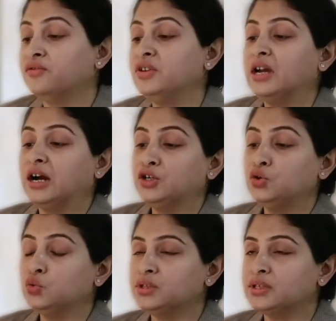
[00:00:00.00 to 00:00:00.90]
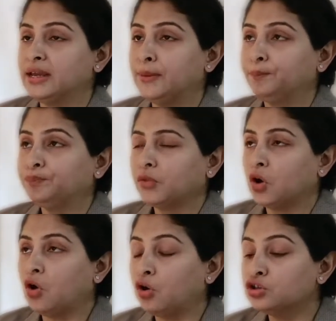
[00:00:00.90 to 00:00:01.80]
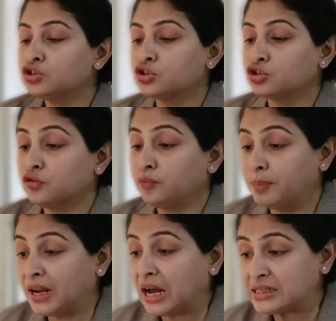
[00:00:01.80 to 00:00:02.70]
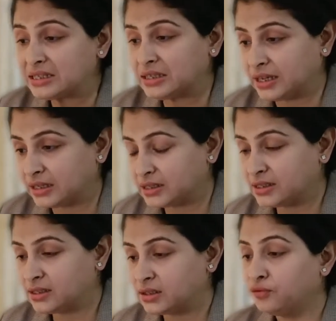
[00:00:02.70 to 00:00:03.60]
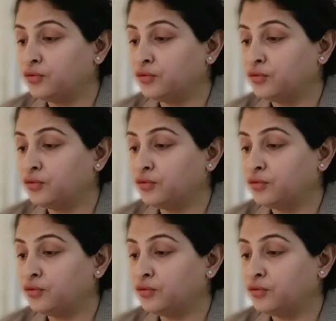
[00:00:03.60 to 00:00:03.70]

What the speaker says: we are using all sort of plastics